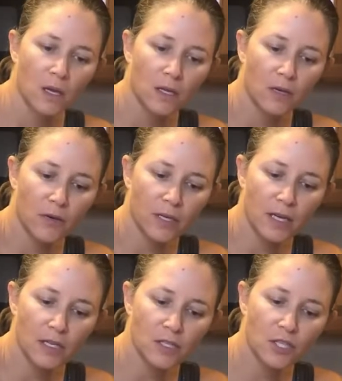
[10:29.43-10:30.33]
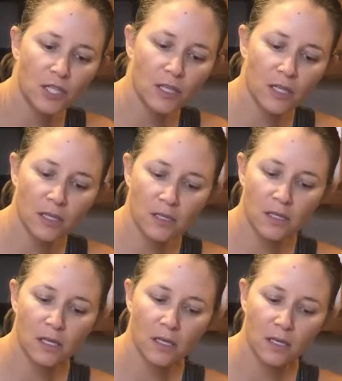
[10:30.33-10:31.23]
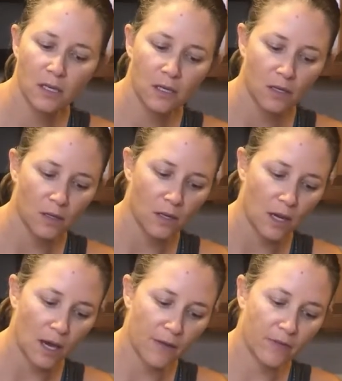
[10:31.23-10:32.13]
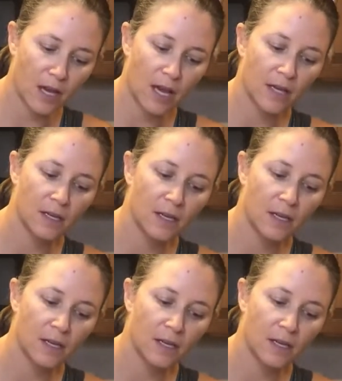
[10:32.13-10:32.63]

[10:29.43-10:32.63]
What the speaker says: green diced chilies. I've got